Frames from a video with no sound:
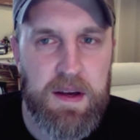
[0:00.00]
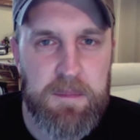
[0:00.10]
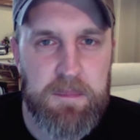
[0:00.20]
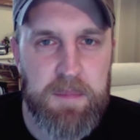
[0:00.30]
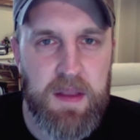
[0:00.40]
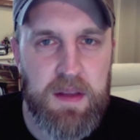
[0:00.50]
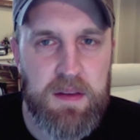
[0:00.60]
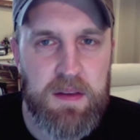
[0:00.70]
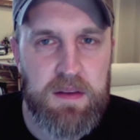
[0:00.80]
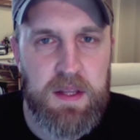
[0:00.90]
And
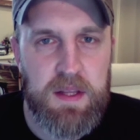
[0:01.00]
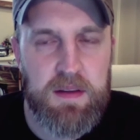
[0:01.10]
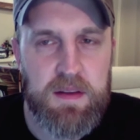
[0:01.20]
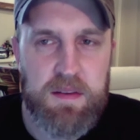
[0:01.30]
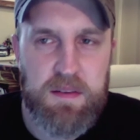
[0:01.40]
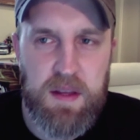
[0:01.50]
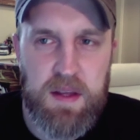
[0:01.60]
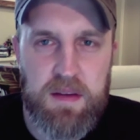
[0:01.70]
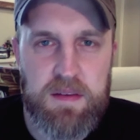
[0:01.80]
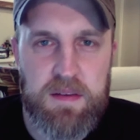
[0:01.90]
they did this
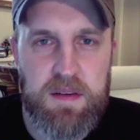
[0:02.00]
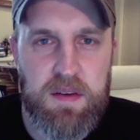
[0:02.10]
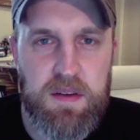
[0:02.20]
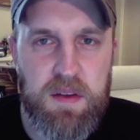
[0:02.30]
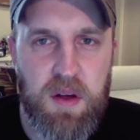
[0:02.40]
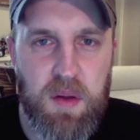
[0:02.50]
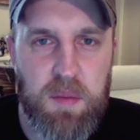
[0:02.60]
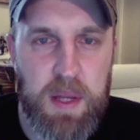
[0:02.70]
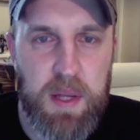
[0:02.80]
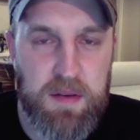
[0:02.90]
like series
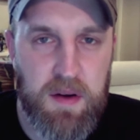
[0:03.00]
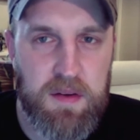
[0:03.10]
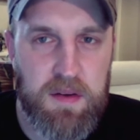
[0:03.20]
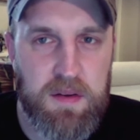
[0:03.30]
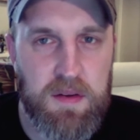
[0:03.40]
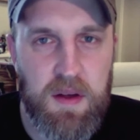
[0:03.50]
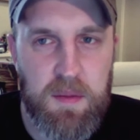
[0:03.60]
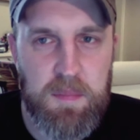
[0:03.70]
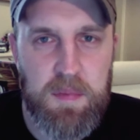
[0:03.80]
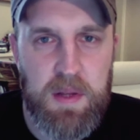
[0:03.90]
called Pixart.
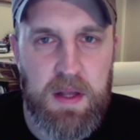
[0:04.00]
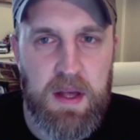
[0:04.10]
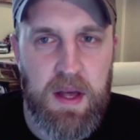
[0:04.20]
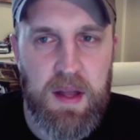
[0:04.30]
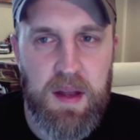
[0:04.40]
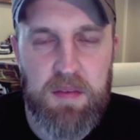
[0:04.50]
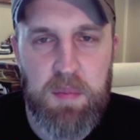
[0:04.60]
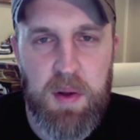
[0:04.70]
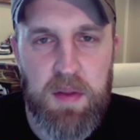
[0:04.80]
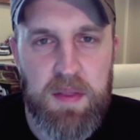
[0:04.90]
And
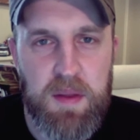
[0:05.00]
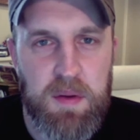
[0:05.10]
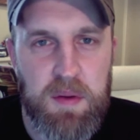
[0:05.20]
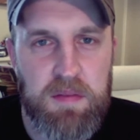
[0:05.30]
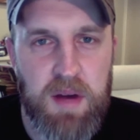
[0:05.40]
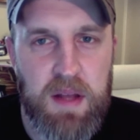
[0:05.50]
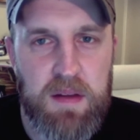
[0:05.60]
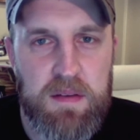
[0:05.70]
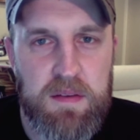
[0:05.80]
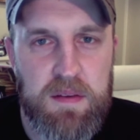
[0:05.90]
every month they would
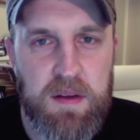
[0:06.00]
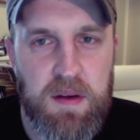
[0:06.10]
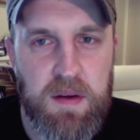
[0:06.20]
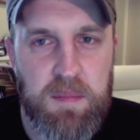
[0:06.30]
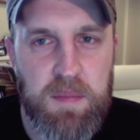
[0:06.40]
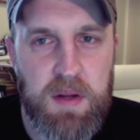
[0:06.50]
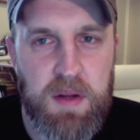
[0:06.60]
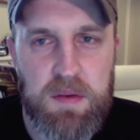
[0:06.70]
invite a